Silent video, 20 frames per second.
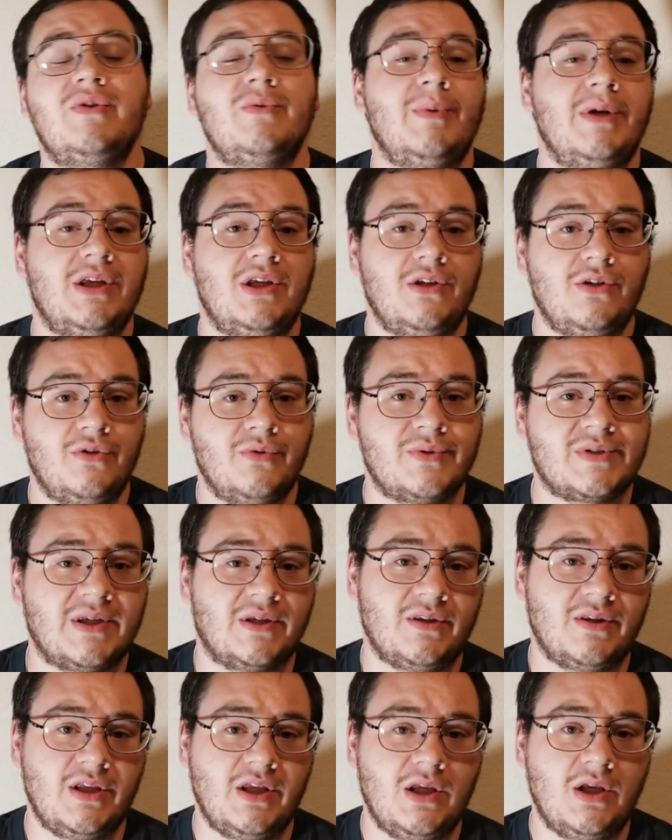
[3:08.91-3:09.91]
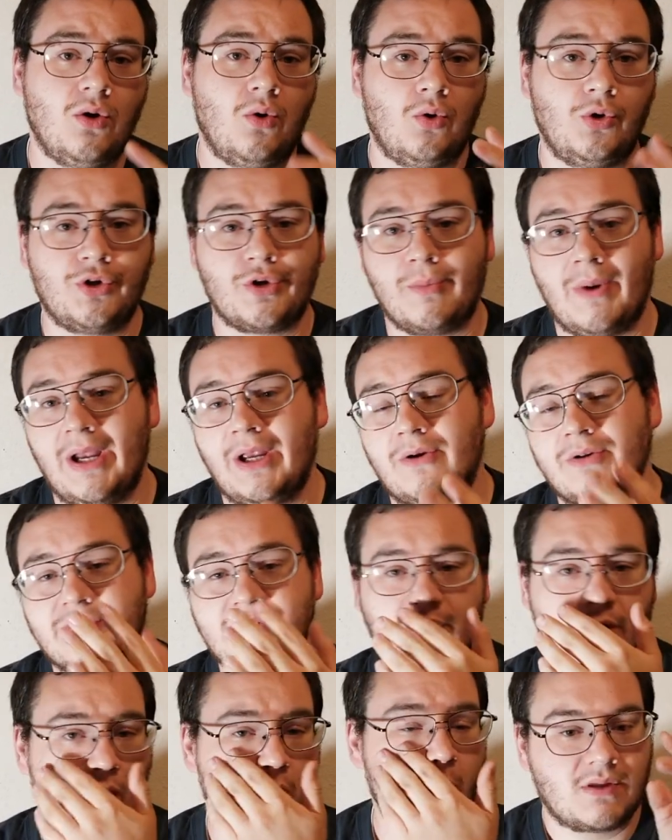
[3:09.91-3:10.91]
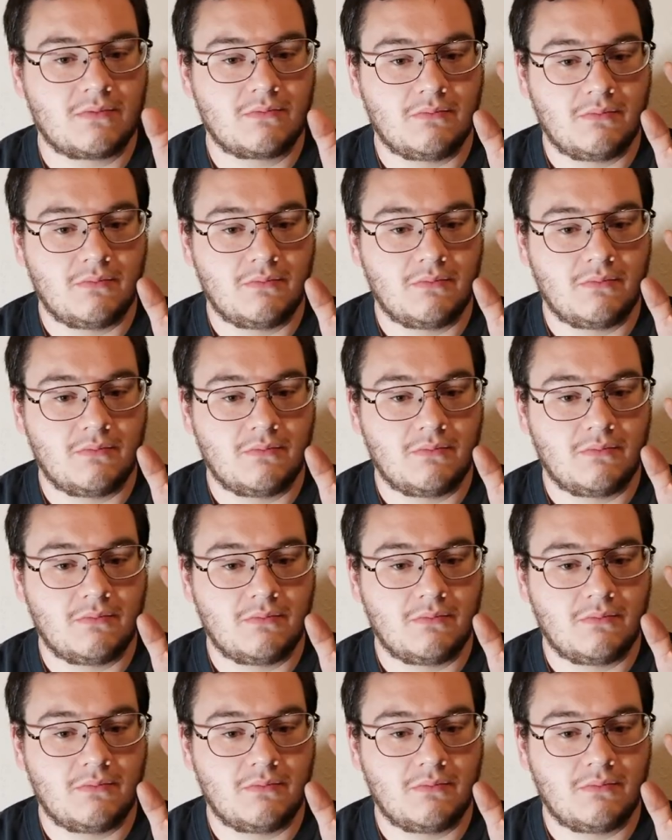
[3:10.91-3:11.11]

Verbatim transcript: be using the older microscope.